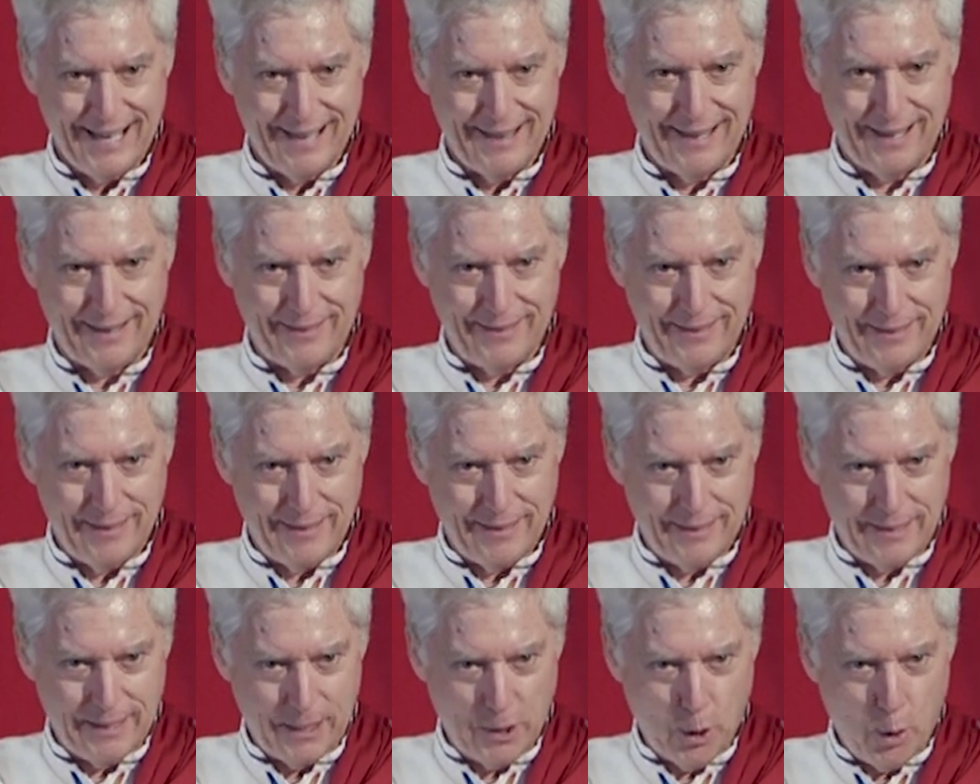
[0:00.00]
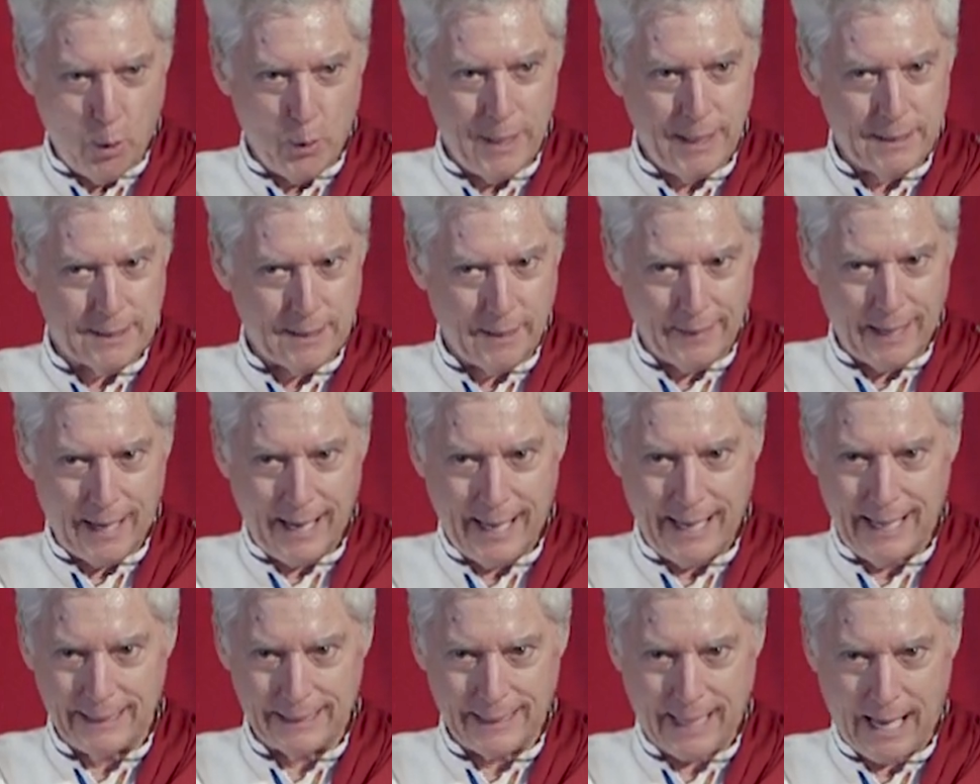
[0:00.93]
that the yogis on the
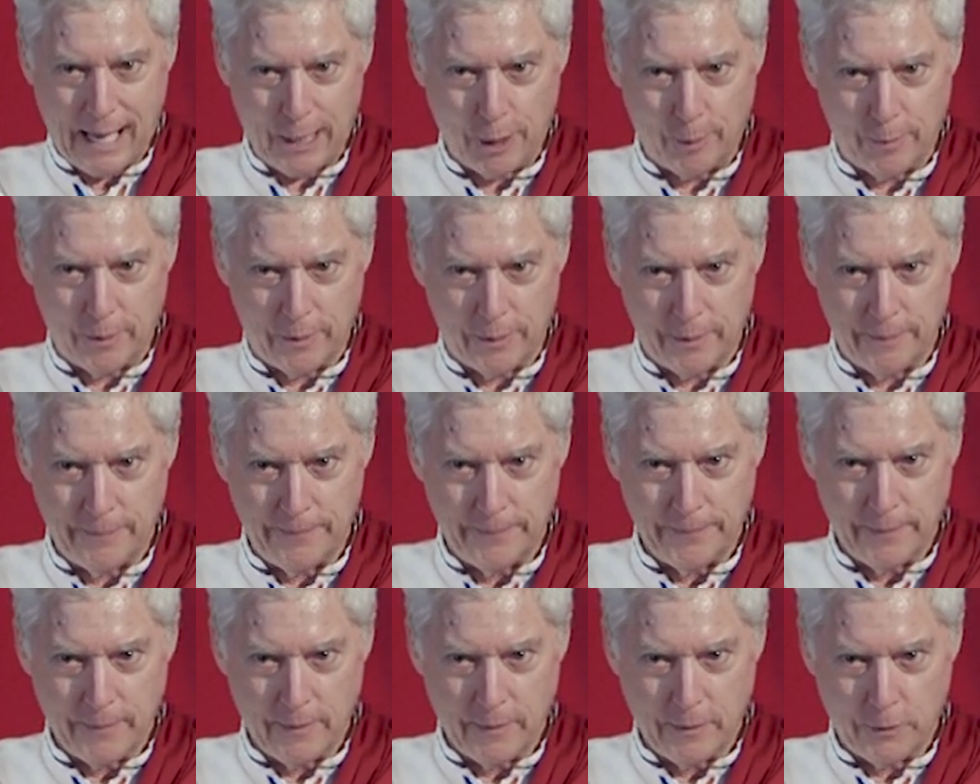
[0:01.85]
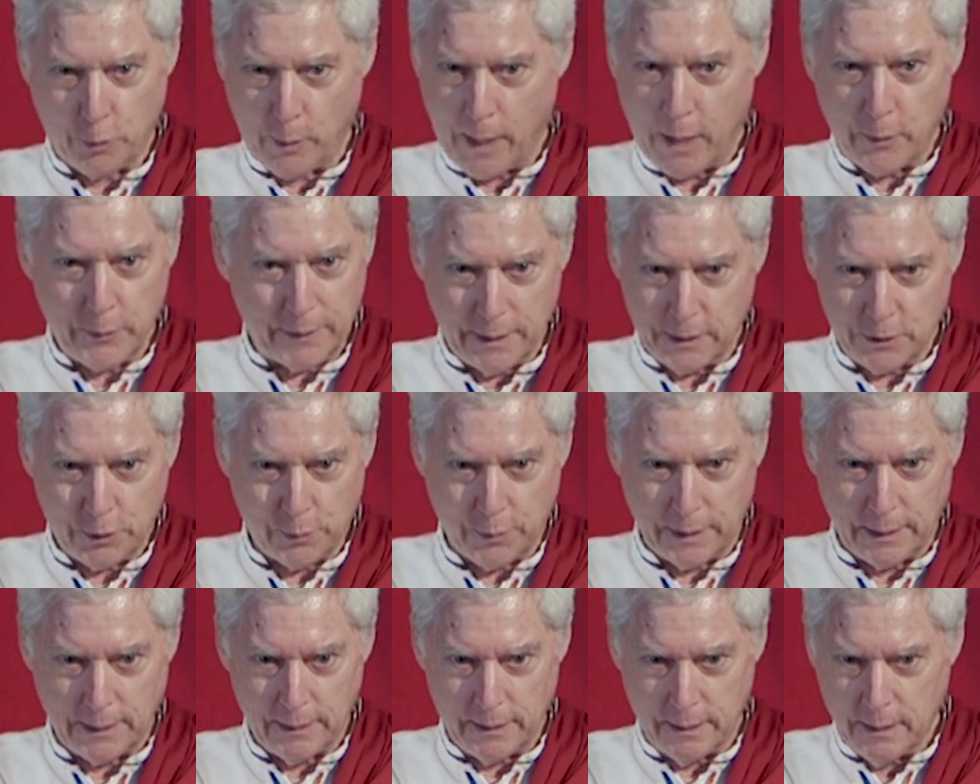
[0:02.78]
highest caliber throughout
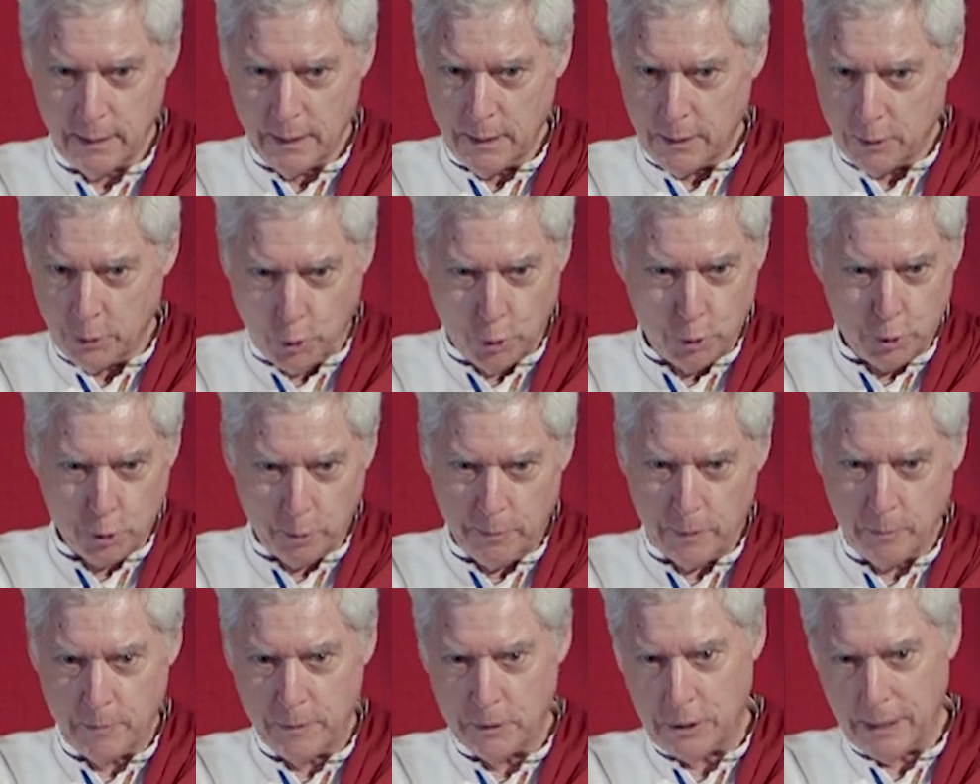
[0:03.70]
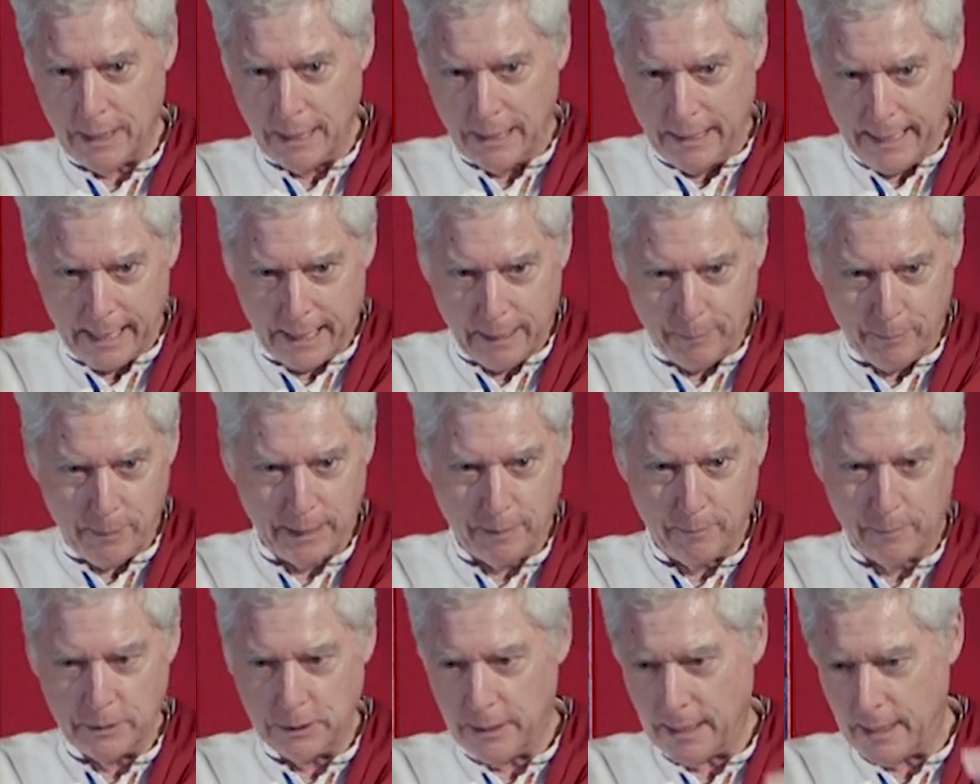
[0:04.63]
history, Dudjom Rinpoche, Ledap
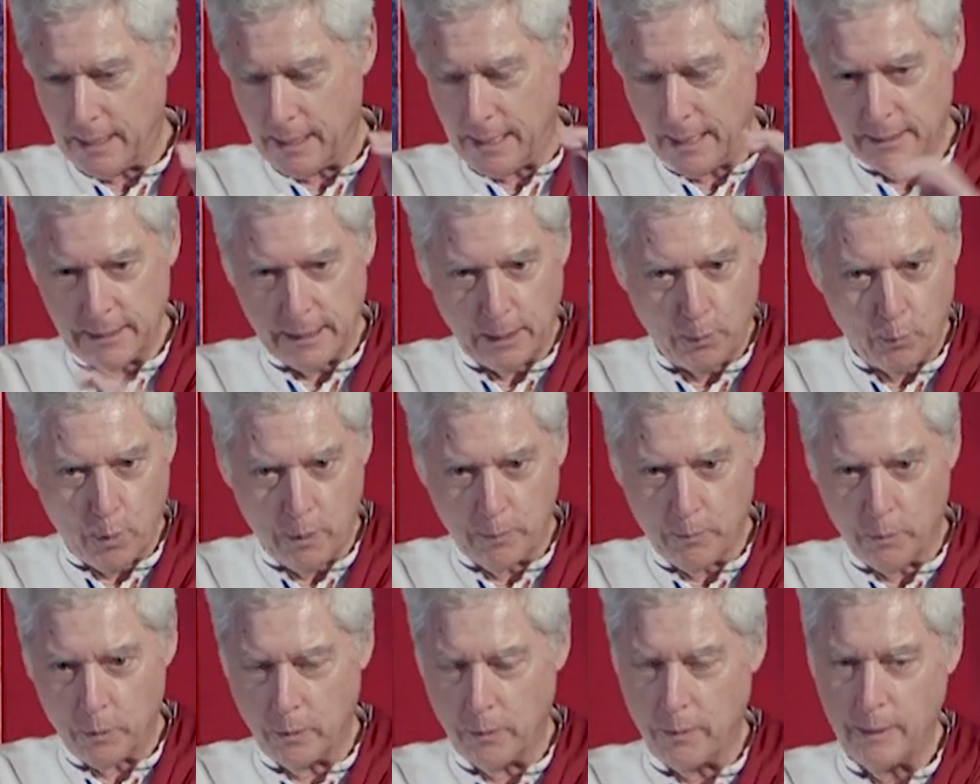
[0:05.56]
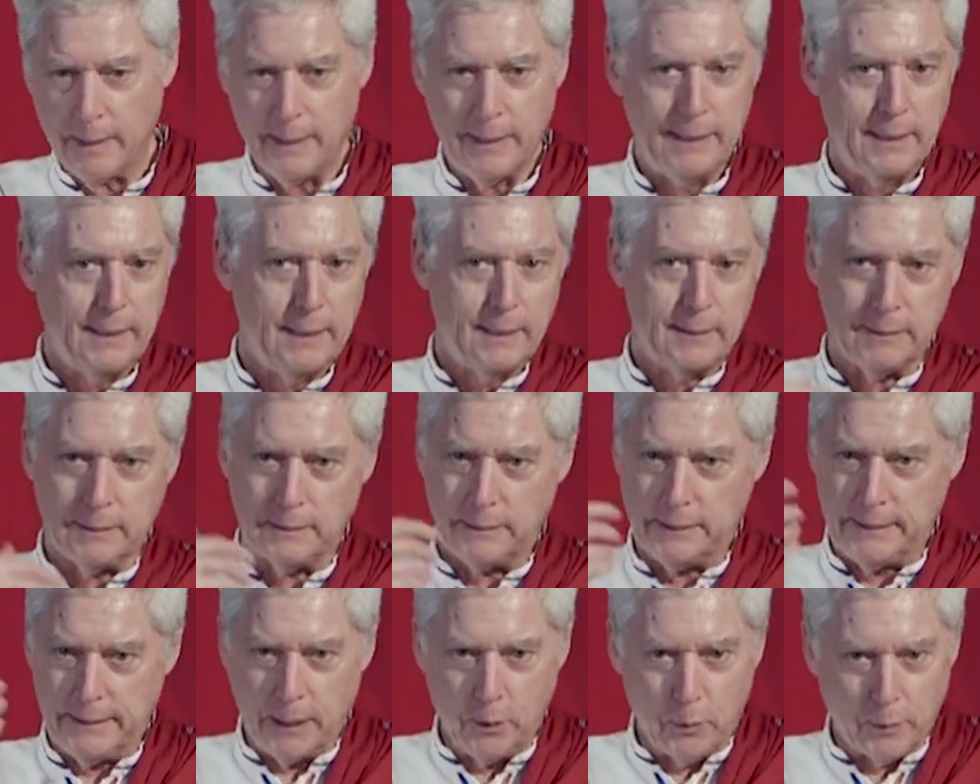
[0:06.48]
Rinpoche, Khenze Wombo,
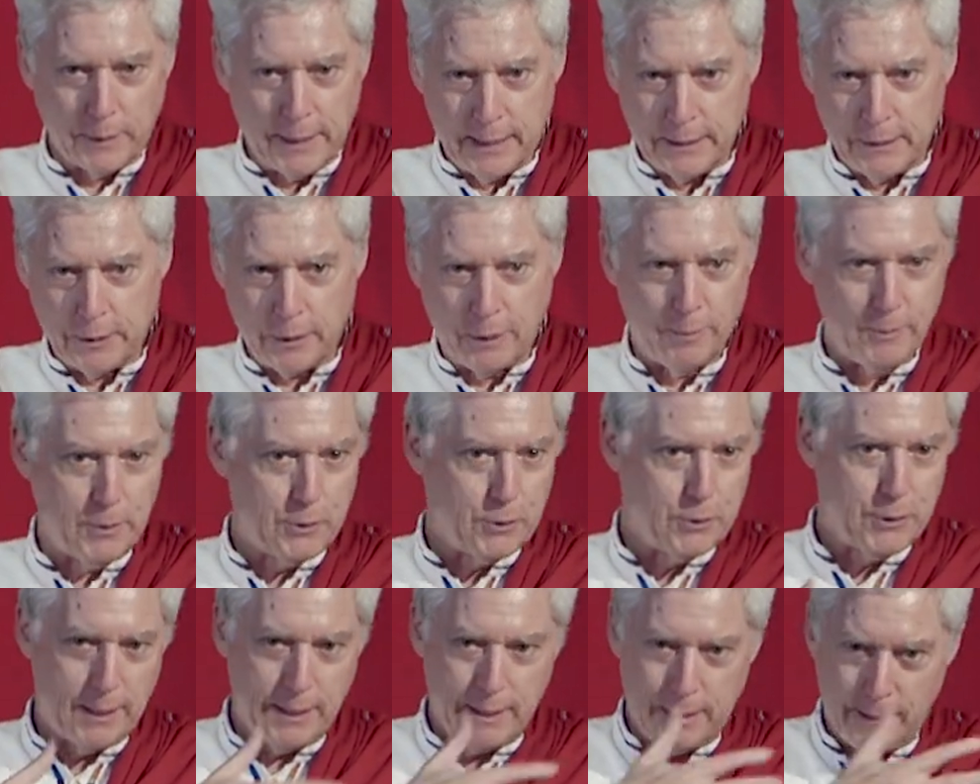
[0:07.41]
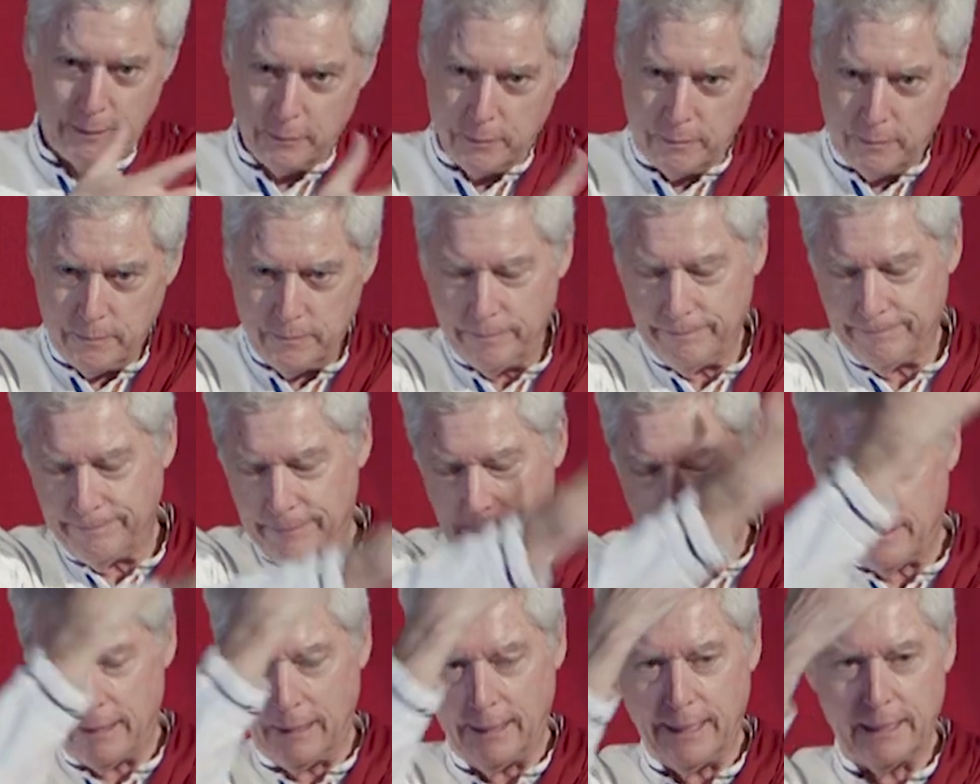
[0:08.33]
Dingo Khyentse Rinpoche,
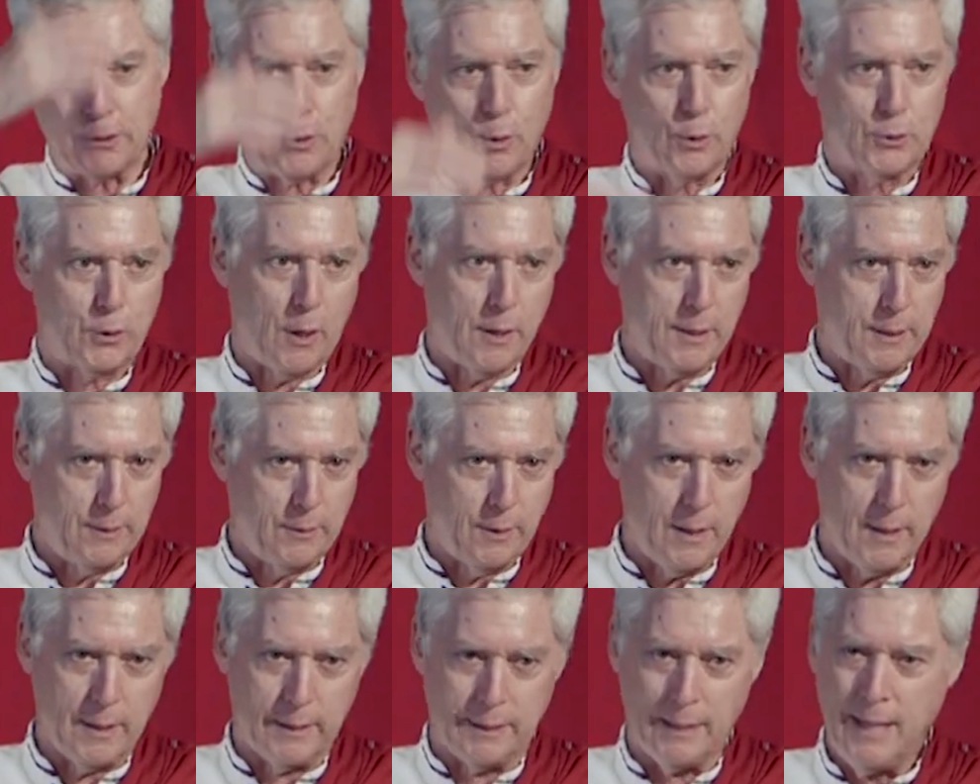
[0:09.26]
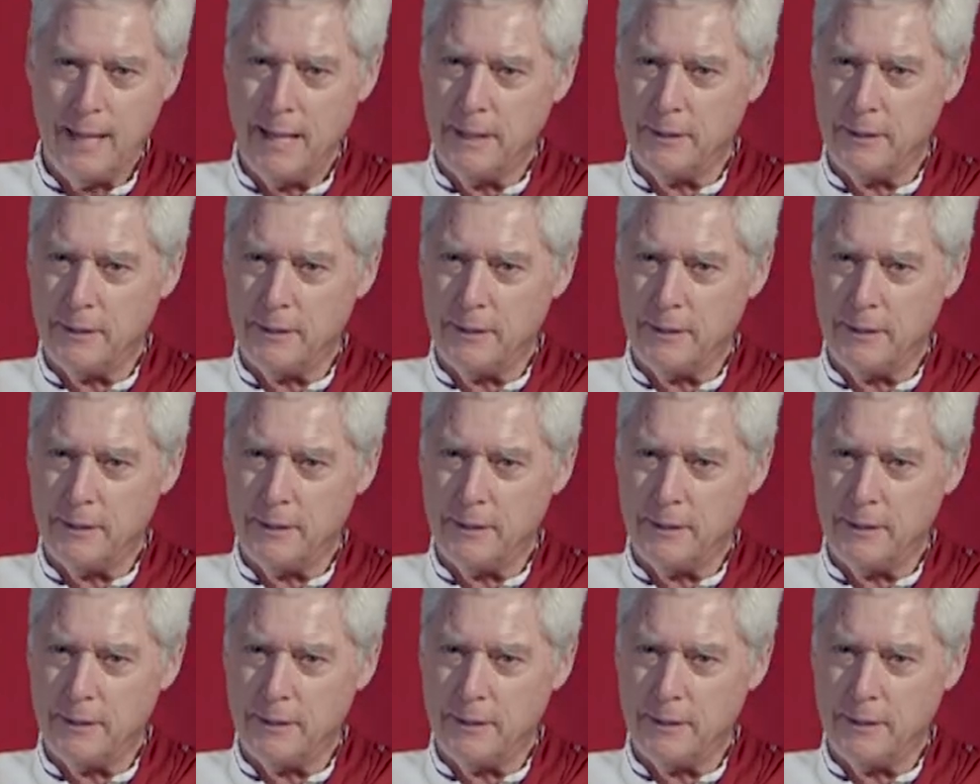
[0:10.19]
the list goes on and on.